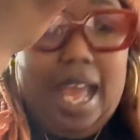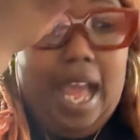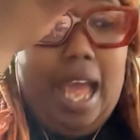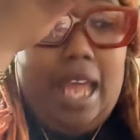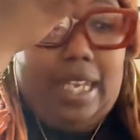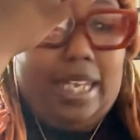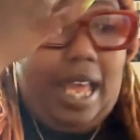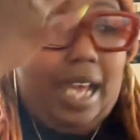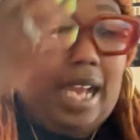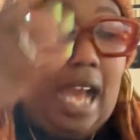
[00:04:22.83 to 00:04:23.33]

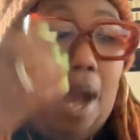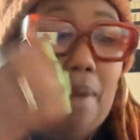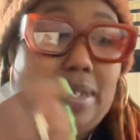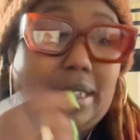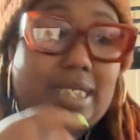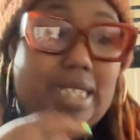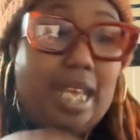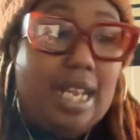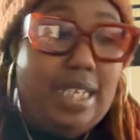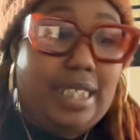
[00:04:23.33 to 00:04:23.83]
like I
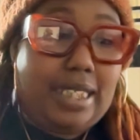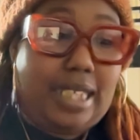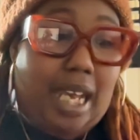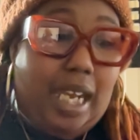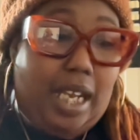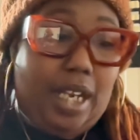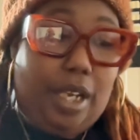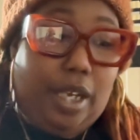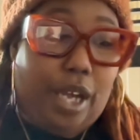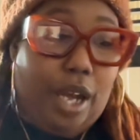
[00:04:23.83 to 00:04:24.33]
was saying a
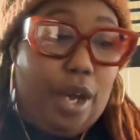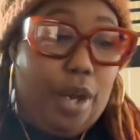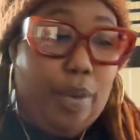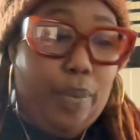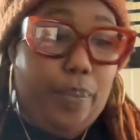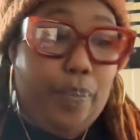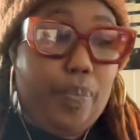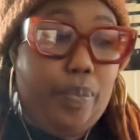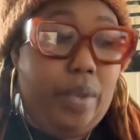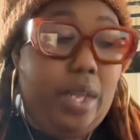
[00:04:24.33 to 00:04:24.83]
second ago,
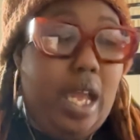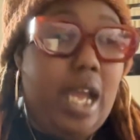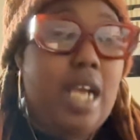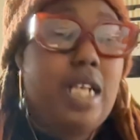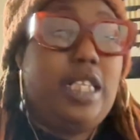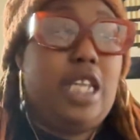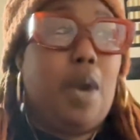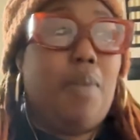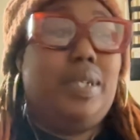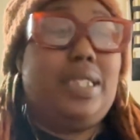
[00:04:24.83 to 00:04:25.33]
there